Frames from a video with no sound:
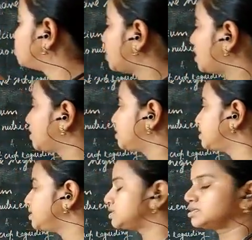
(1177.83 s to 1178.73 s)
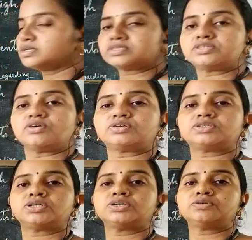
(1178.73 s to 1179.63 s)
jowar is your
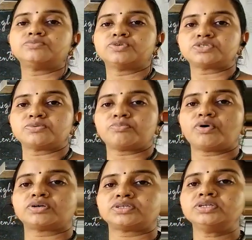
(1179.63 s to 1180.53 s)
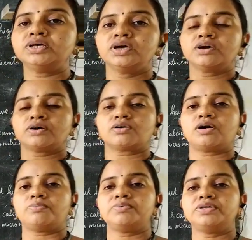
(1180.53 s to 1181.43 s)
third most important
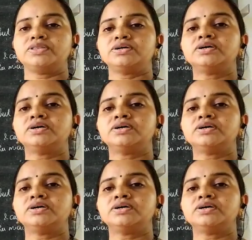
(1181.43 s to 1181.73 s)
crop in